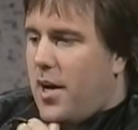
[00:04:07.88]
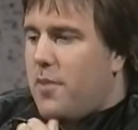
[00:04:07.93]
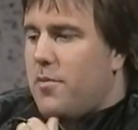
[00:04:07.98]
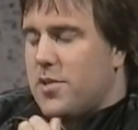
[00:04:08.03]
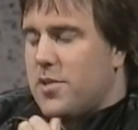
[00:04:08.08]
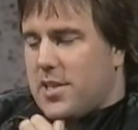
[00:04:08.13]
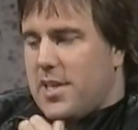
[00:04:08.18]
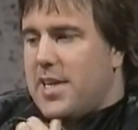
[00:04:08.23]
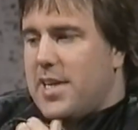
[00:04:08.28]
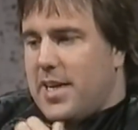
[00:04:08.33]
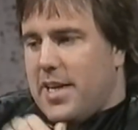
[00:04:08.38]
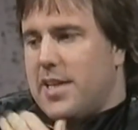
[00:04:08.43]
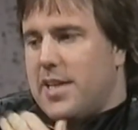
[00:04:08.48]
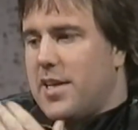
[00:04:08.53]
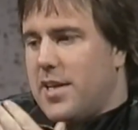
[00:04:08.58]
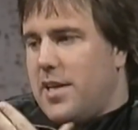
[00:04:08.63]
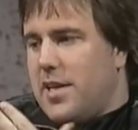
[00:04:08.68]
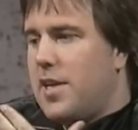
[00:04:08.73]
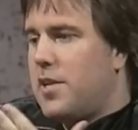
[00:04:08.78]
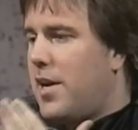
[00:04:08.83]
obviously,
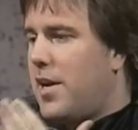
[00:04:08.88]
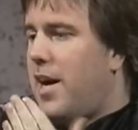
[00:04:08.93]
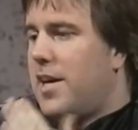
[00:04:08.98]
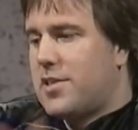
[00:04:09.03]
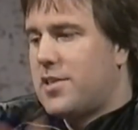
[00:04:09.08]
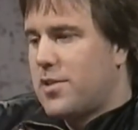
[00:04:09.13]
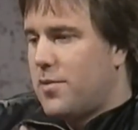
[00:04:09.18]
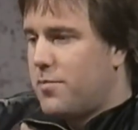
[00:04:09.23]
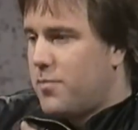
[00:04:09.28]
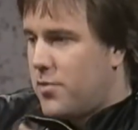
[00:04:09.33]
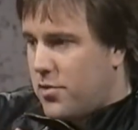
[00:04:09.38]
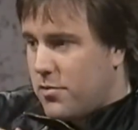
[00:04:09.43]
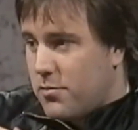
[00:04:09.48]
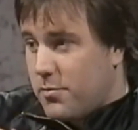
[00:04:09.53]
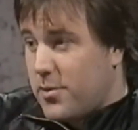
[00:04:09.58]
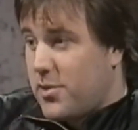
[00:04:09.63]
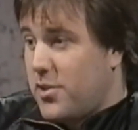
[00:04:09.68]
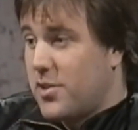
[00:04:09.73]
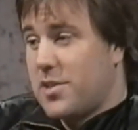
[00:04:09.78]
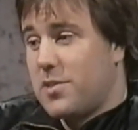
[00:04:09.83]
it has something to do with
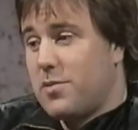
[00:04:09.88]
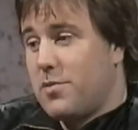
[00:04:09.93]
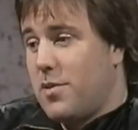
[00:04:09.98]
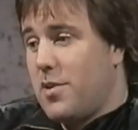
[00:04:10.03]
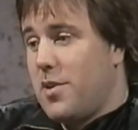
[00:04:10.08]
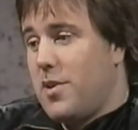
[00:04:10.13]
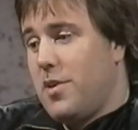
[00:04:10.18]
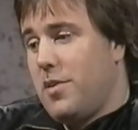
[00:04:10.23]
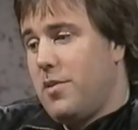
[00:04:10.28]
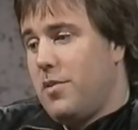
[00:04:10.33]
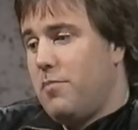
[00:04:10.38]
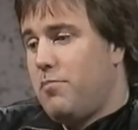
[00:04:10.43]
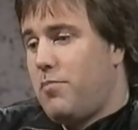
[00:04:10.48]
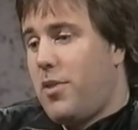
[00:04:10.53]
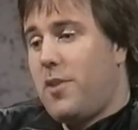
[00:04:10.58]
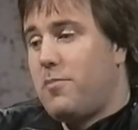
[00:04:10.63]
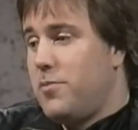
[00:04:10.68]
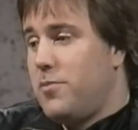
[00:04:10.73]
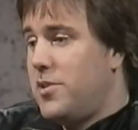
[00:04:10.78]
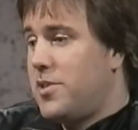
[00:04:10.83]
it, because
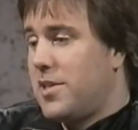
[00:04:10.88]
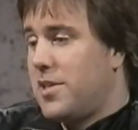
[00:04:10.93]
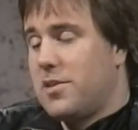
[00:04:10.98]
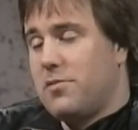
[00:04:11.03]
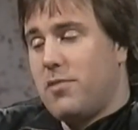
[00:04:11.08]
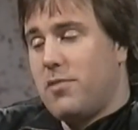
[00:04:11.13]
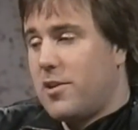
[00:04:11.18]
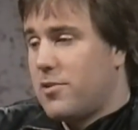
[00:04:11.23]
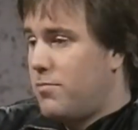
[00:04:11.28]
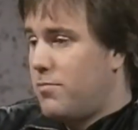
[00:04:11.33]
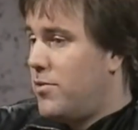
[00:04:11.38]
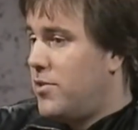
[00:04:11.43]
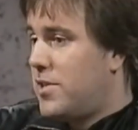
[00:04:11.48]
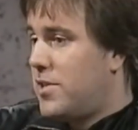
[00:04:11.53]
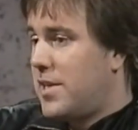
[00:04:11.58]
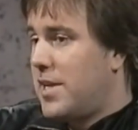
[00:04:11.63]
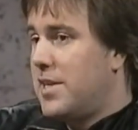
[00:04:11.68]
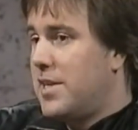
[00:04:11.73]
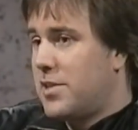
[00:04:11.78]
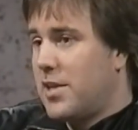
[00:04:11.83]
pop music and rock
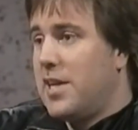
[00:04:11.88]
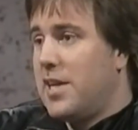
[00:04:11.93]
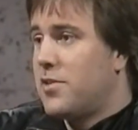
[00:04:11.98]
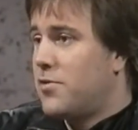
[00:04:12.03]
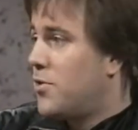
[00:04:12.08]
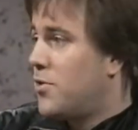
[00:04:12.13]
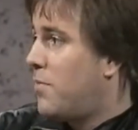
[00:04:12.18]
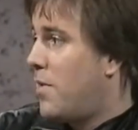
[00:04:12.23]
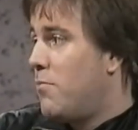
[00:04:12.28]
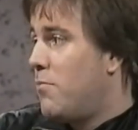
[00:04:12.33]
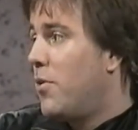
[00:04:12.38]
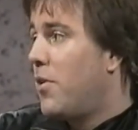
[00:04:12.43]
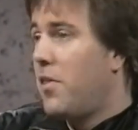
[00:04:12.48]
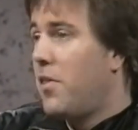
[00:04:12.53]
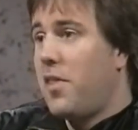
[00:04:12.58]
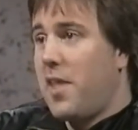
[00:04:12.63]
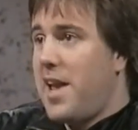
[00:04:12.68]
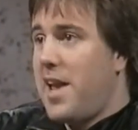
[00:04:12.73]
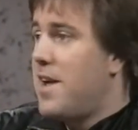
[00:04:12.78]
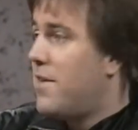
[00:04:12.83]
music is going to be one
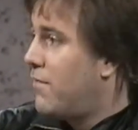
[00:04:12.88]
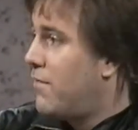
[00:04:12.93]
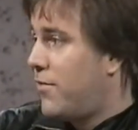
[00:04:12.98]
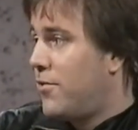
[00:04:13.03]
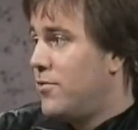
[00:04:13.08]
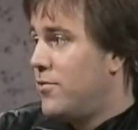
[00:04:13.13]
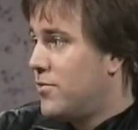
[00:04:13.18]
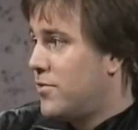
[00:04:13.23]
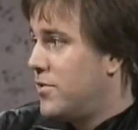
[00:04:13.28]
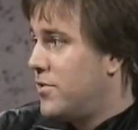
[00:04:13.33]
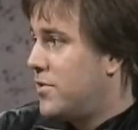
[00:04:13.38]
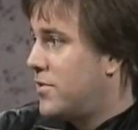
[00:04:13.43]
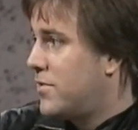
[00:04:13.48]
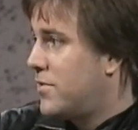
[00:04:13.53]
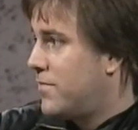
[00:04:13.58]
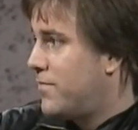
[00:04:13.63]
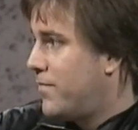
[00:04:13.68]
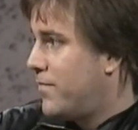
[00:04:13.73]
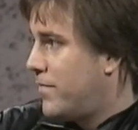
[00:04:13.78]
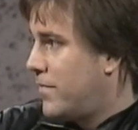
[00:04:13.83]
of the influences
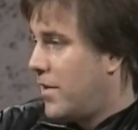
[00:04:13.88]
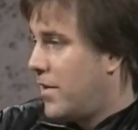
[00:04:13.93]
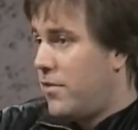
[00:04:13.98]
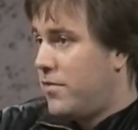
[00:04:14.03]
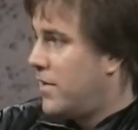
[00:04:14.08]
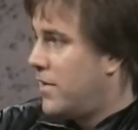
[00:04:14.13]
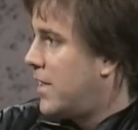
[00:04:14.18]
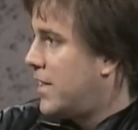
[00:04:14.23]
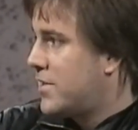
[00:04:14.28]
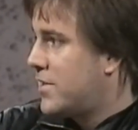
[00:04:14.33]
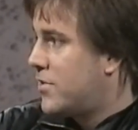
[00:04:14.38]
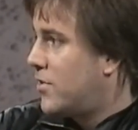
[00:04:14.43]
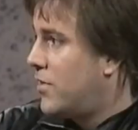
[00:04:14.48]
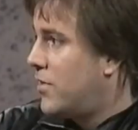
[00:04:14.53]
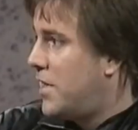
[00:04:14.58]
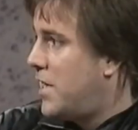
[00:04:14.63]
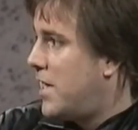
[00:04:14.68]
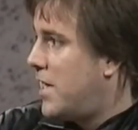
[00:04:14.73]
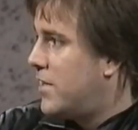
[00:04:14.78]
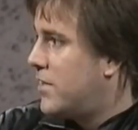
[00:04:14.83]
of the last 30
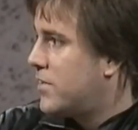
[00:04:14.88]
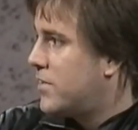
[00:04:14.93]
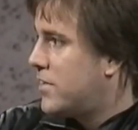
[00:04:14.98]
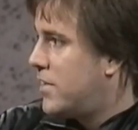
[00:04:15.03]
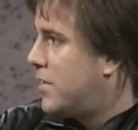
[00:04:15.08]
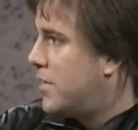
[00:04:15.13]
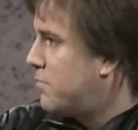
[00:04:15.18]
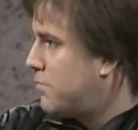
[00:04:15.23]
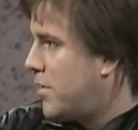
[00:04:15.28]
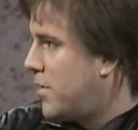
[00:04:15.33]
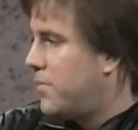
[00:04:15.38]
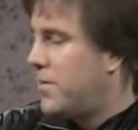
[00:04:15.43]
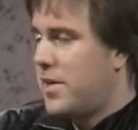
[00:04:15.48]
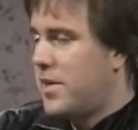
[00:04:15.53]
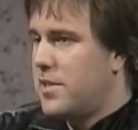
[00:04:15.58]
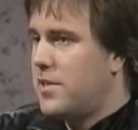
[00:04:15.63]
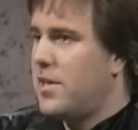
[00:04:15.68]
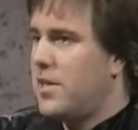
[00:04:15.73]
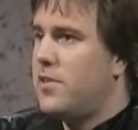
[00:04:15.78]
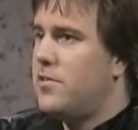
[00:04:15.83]
years, and it probably
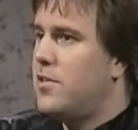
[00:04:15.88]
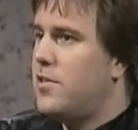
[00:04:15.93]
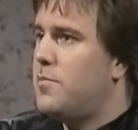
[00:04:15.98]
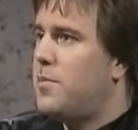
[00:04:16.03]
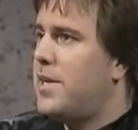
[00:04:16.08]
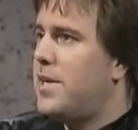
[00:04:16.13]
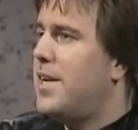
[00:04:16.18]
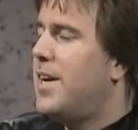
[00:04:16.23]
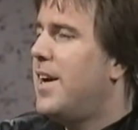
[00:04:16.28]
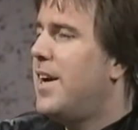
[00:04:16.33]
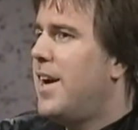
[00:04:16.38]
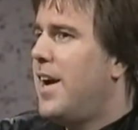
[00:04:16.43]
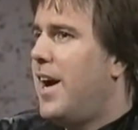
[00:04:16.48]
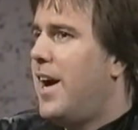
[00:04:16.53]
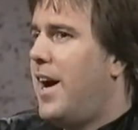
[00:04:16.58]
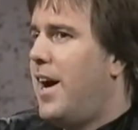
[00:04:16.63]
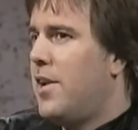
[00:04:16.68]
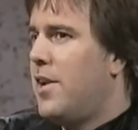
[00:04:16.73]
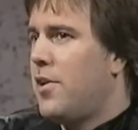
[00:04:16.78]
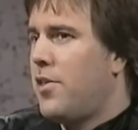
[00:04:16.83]
continue to be.
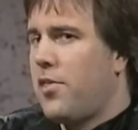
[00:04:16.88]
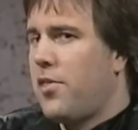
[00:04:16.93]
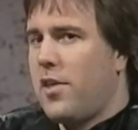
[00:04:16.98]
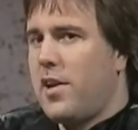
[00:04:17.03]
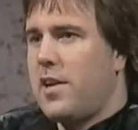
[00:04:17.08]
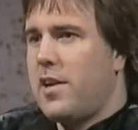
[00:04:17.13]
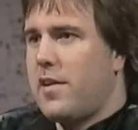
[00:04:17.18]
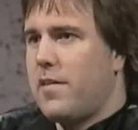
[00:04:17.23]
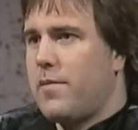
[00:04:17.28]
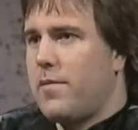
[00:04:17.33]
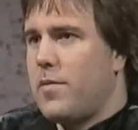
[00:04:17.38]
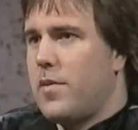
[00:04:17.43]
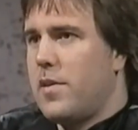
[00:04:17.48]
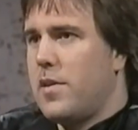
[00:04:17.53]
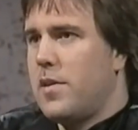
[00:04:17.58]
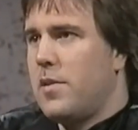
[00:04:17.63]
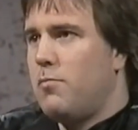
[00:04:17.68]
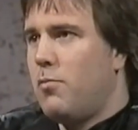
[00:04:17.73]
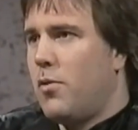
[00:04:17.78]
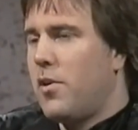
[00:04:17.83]
And I think
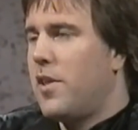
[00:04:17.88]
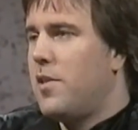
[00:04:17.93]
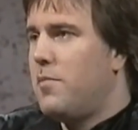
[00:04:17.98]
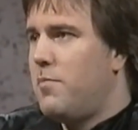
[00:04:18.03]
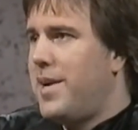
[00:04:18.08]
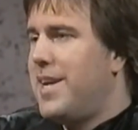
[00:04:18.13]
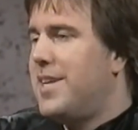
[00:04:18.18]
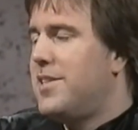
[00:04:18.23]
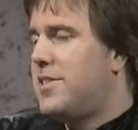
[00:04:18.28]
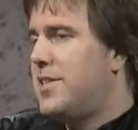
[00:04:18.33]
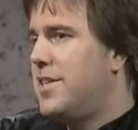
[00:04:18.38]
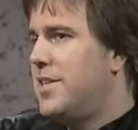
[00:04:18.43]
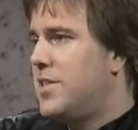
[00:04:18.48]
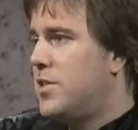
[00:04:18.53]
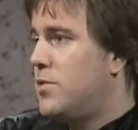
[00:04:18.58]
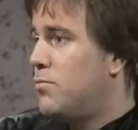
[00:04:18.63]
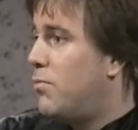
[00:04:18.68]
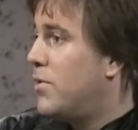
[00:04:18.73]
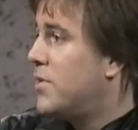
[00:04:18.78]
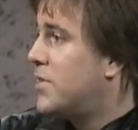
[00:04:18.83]
that one of the main
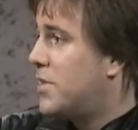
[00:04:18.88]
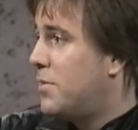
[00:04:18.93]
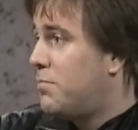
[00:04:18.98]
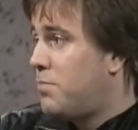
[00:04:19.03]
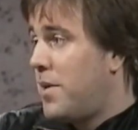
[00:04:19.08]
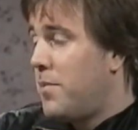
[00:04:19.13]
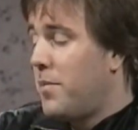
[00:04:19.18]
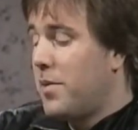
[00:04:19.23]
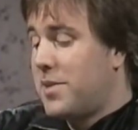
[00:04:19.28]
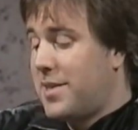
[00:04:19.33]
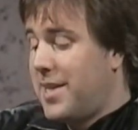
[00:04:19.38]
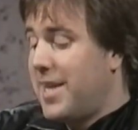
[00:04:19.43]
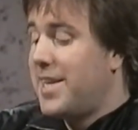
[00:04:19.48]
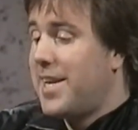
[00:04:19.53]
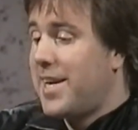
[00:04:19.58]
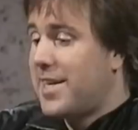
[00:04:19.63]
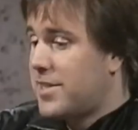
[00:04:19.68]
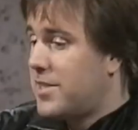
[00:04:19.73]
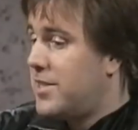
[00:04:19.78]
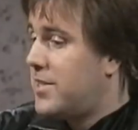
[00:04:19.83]
changes was that people did
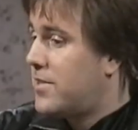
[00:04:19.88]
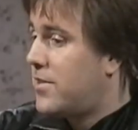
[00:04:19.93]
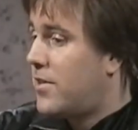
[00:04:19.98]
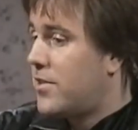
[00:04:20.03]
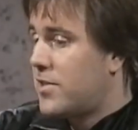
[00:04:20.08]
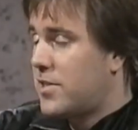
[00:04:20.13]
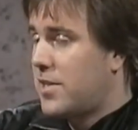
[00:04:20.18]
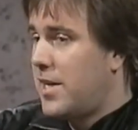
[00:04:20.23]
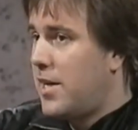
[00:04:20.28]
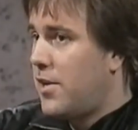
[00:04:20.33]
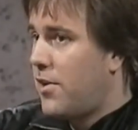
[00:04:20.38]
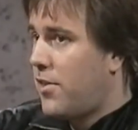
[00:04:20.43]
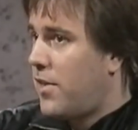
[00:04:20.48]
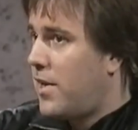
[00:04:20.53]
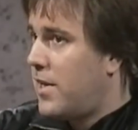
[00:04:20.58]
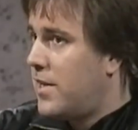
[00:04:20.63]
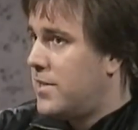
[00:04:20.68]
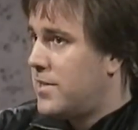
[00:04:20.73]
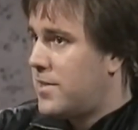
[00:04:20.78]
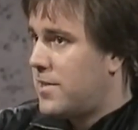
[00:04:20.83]
actually start saying
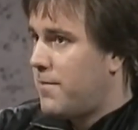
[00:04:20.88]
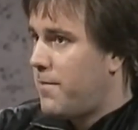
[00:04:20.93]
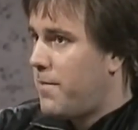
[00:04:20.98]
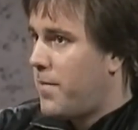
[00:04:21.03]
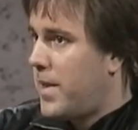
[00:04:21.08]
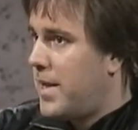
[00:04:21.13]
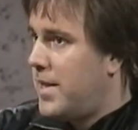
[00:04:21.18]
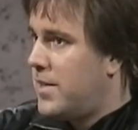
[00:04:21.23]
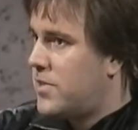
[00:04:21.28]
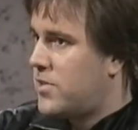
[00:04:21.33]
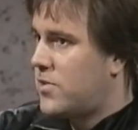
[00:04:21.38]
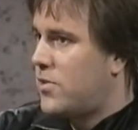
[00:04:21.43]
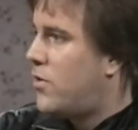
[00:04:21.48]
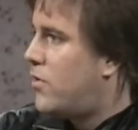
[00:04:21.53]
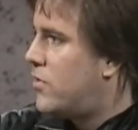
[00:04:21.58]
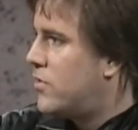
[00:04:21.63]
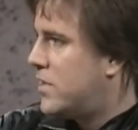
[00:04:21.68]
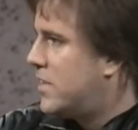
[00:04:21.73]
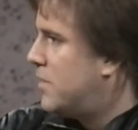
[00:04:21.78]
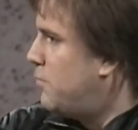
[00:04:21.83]
things in
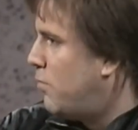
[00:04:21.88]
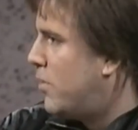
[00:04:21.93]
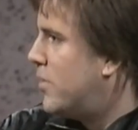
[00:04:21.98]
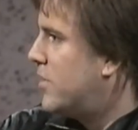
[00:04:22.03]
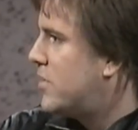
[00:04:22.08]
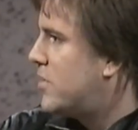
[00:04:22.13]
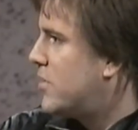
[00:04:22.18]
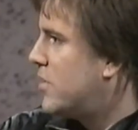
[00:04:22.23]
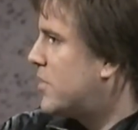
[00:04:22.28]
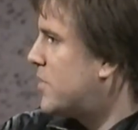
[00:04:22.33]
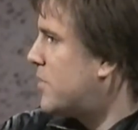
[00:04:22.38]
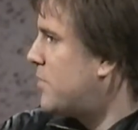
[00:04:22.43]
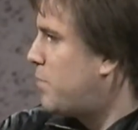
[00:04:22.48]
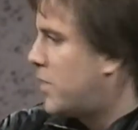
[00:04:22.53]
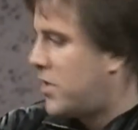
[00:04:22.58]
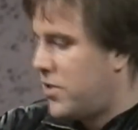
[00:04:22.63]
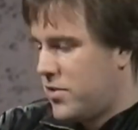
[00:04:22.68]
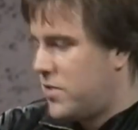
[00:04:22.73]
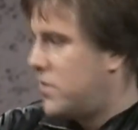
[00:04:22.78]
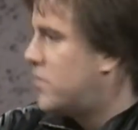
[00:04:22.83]
songs that weren't just
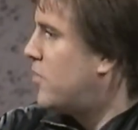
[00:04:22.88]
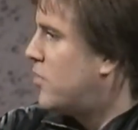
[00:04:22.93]
because the